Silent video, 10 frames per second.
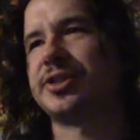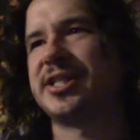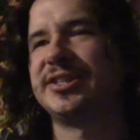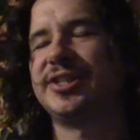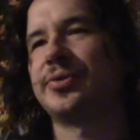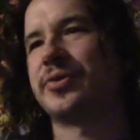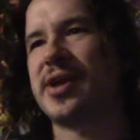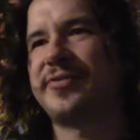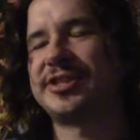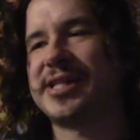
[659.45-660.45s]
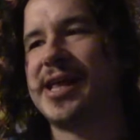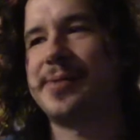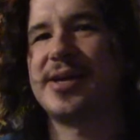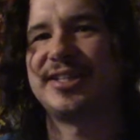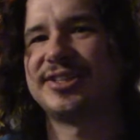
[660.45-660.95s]
And, the graphics and
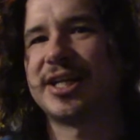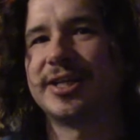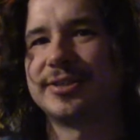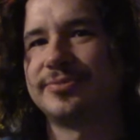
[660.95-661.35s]
animations aren't,